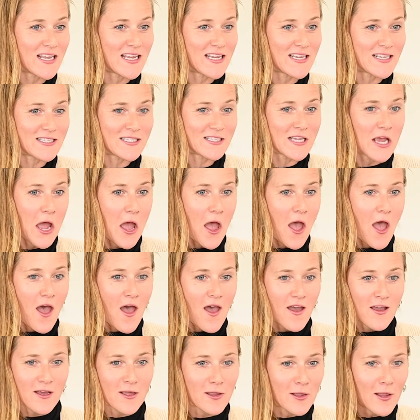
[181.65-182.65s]
it's
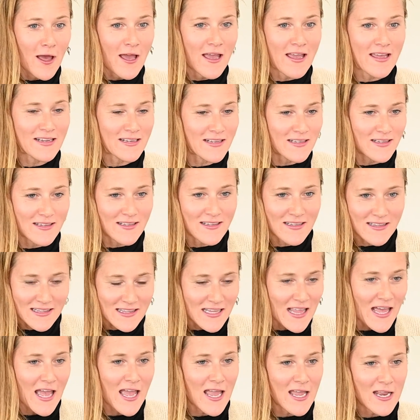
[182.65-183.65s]
client
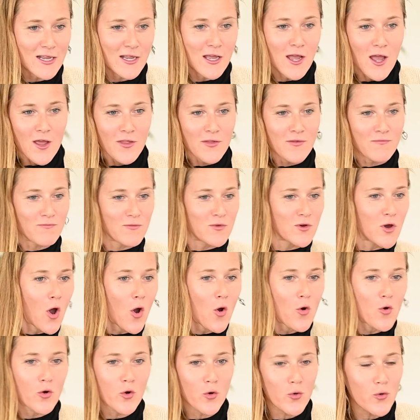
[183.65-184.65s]
led,
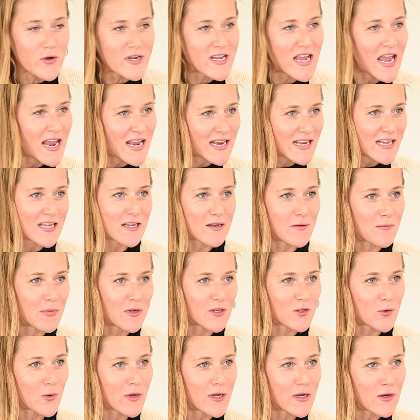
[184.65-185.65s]
co created
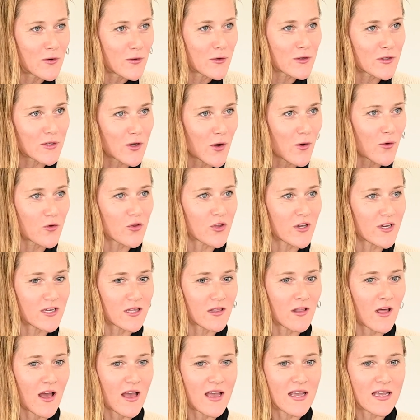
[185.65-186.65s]
between nurse coach and
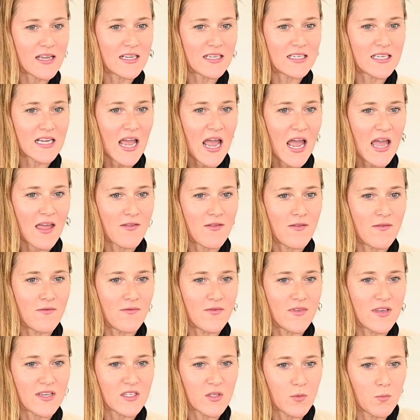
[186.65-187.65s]
client,
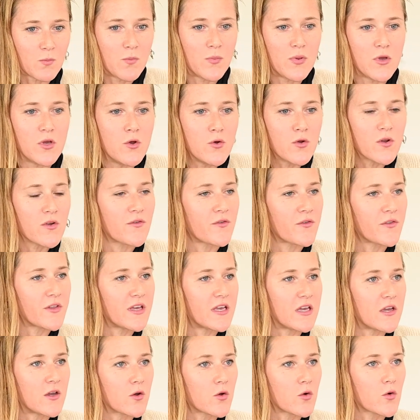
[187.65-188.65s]
and this
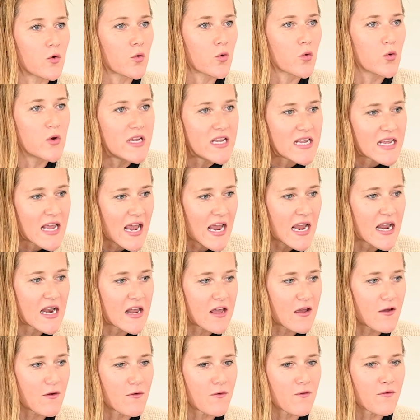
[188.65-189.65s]
beautifully
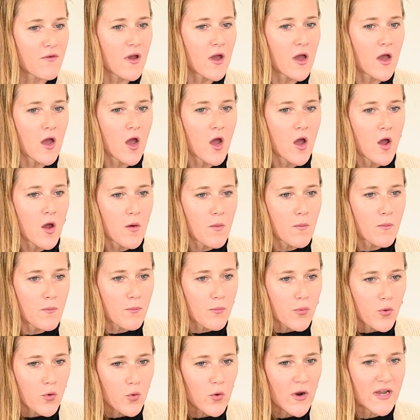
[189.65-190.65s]
creative
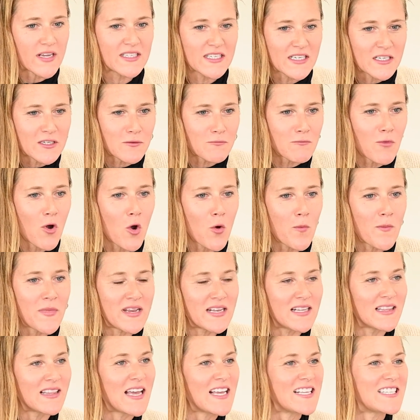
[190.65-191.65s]
present
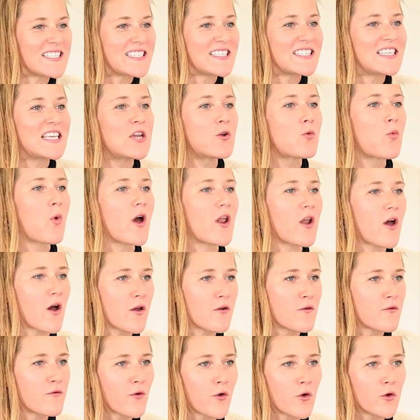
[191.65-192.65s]
moment, let's see what
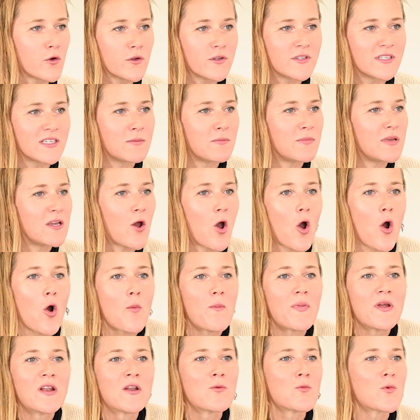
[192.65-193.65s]
unfolds and be
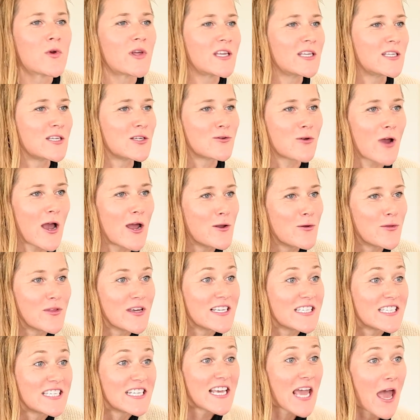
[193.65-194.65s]
open and willing to try new
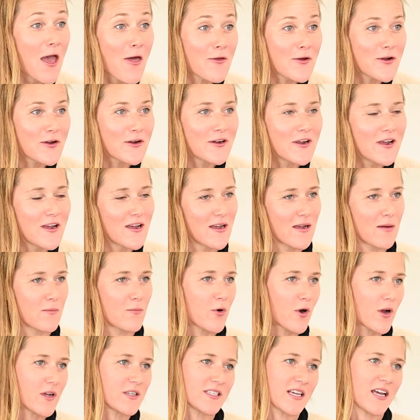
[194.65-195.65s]
things together
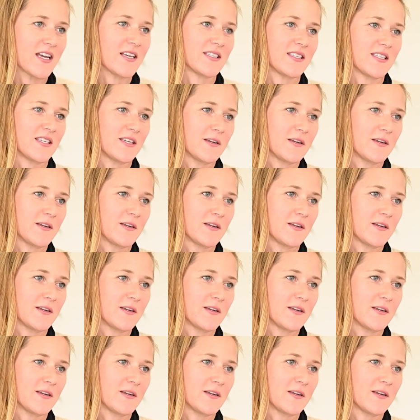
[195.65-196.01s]
process.